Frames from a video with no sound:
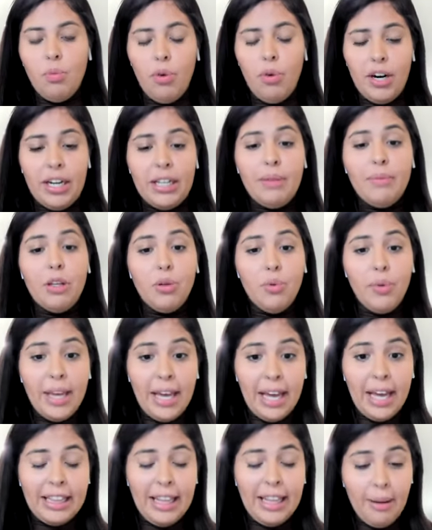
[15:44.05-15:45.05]
We're gonna be
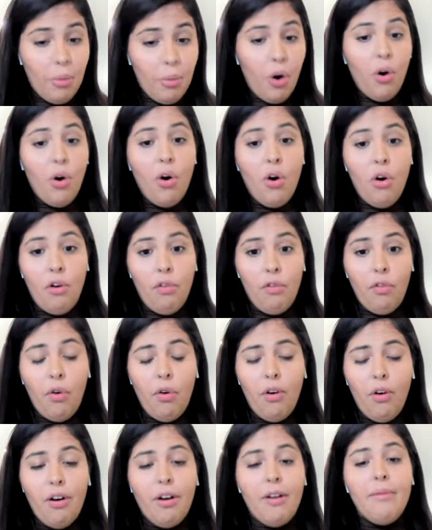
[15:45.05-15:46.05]
doing a demo
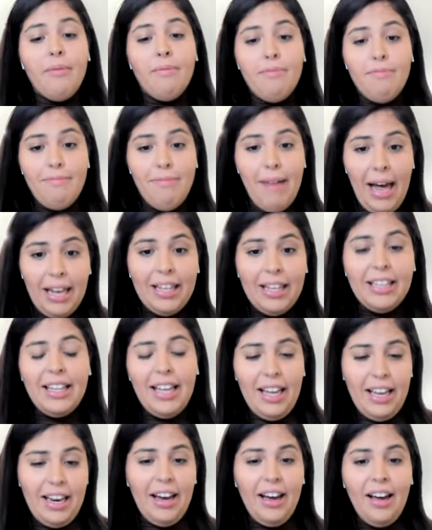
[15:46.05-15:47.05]
of or
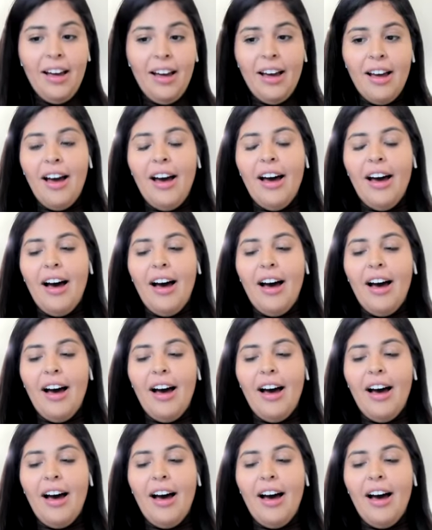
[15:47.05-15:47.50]
valid data